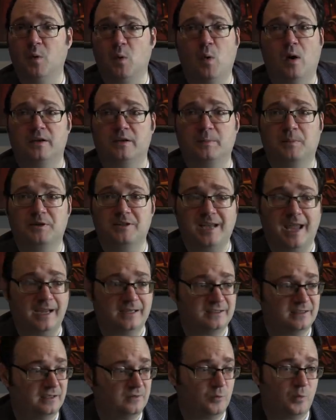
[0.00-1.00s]
we want to
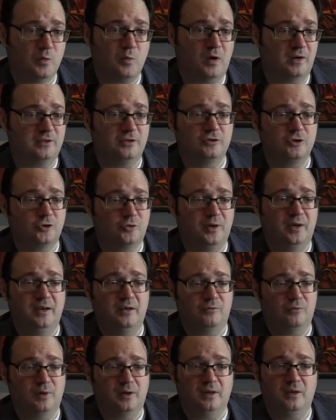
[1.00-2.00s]
protect it, we want to treat
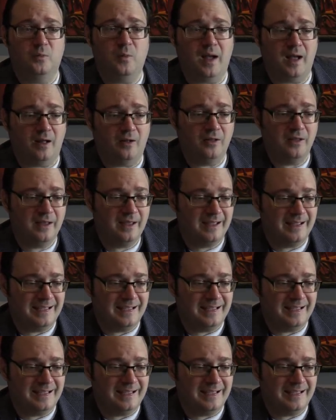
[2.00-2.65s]
it really well.